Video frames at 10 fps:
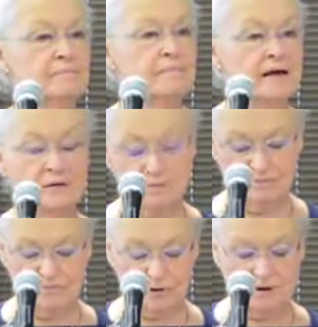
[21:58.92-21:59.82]
male,
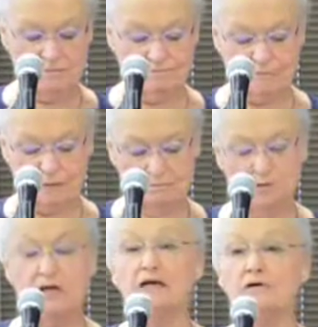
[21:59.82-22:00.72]
very
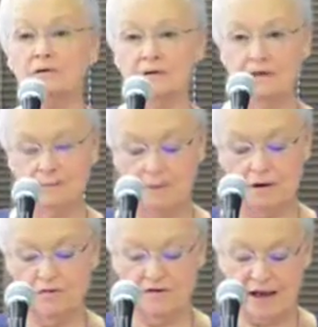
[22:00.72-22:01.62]
senior
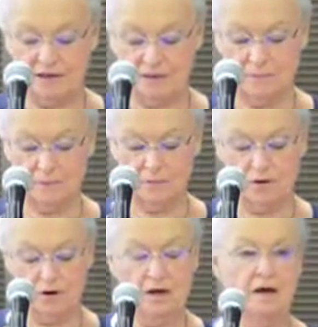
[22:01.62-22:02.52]
male faculty
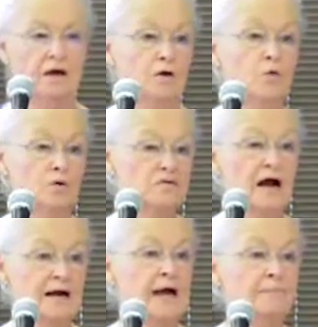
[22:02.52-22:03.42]
member who was
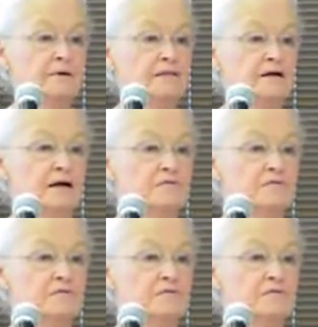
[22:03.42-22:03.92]
not happy that I